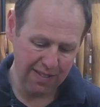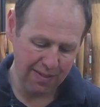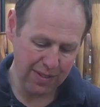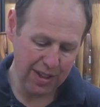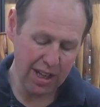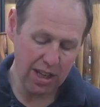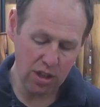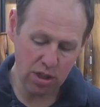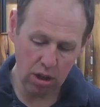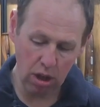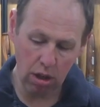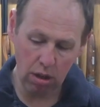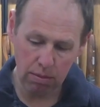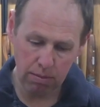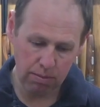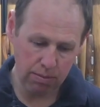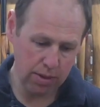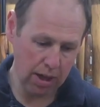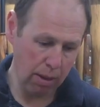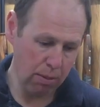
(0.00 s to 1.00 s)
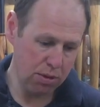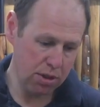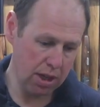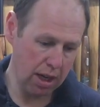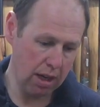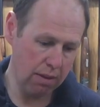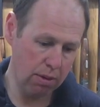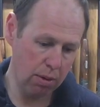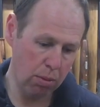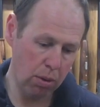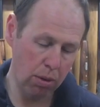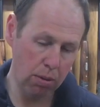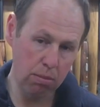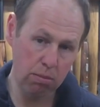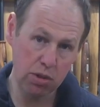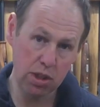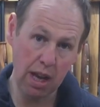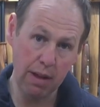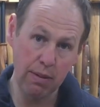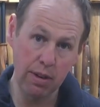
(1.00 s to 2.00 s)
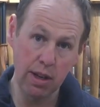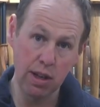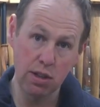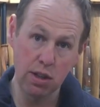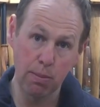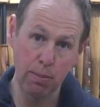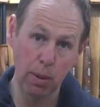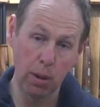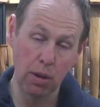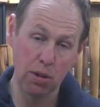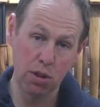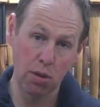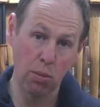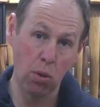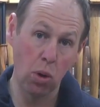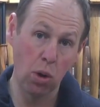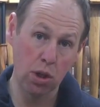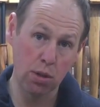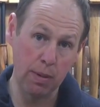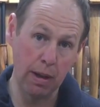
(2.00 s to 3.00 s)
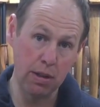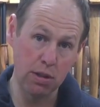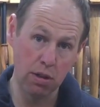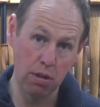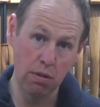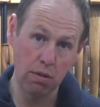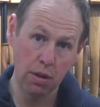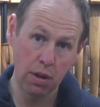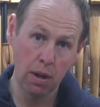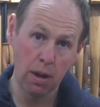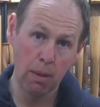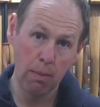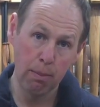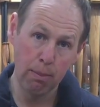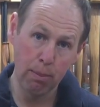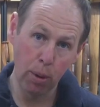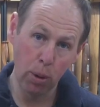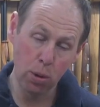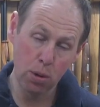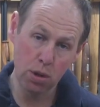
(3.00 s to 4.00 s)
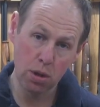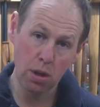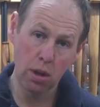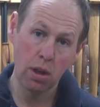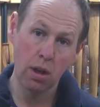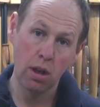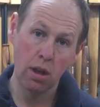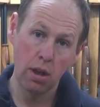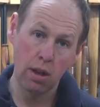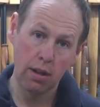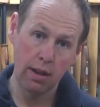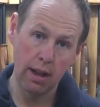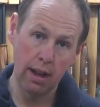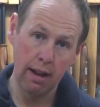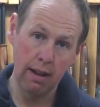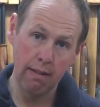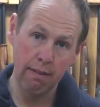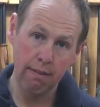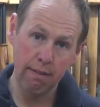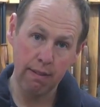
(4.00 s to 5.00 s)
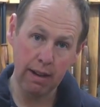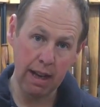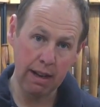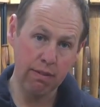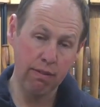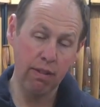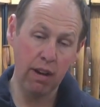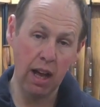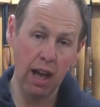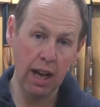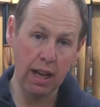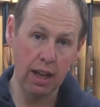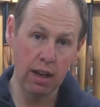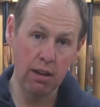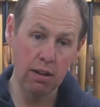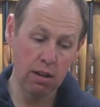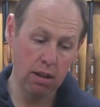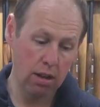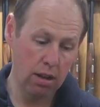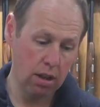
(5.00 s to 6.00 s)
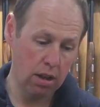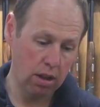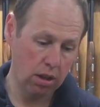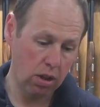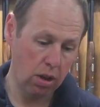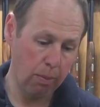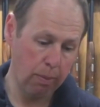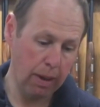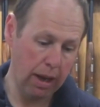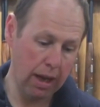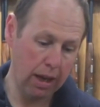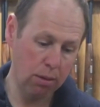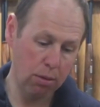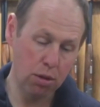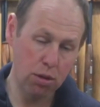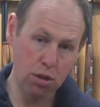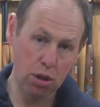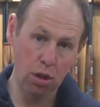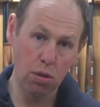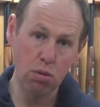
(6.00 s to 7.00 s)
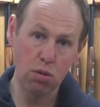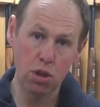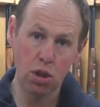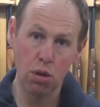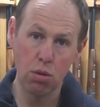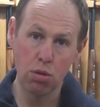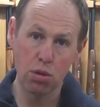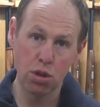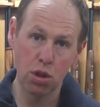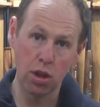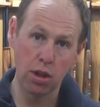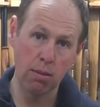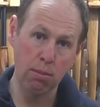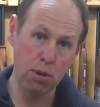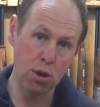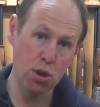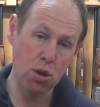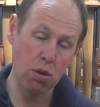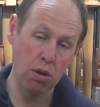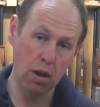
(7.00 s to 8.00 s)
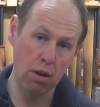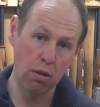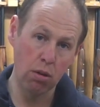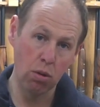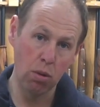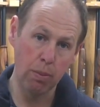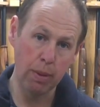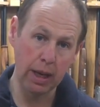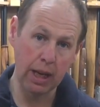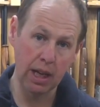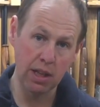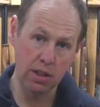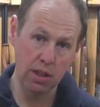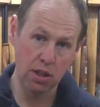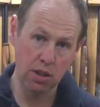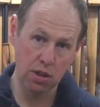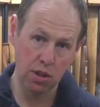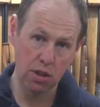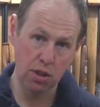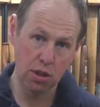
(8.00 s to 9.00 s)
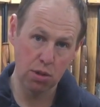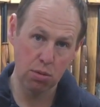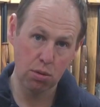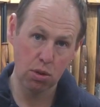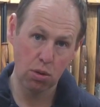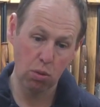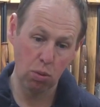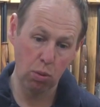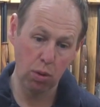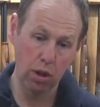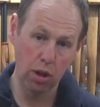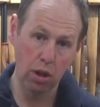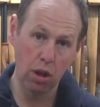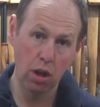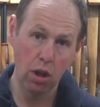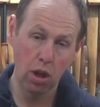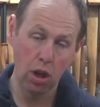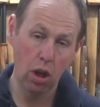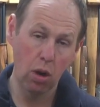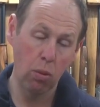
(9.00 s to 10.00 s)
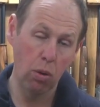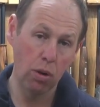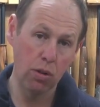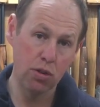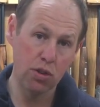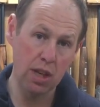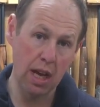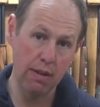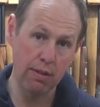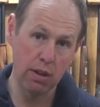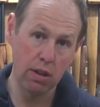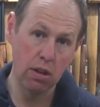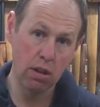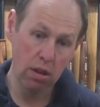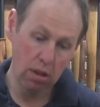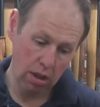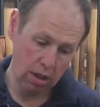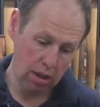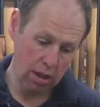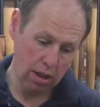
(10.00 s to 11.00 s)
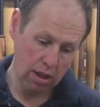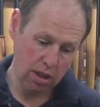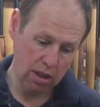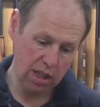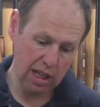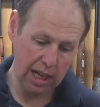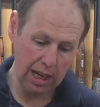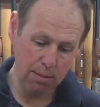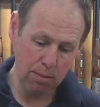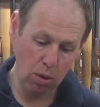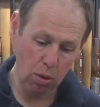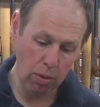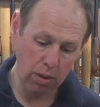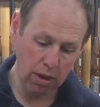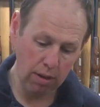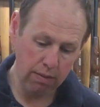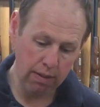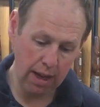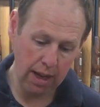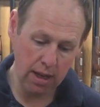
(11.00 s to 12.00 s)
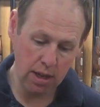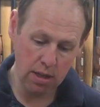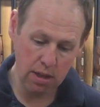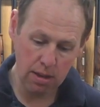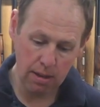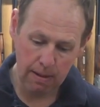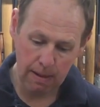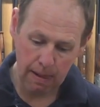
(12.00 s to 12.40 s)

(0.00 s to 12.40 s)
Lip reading: These are downside of a 1.7 is the bullets are more expensive, but they're flat flying compared to a 2.2, so you can be shooting out to a bigger distance with a 1.7, slightly more wind affected.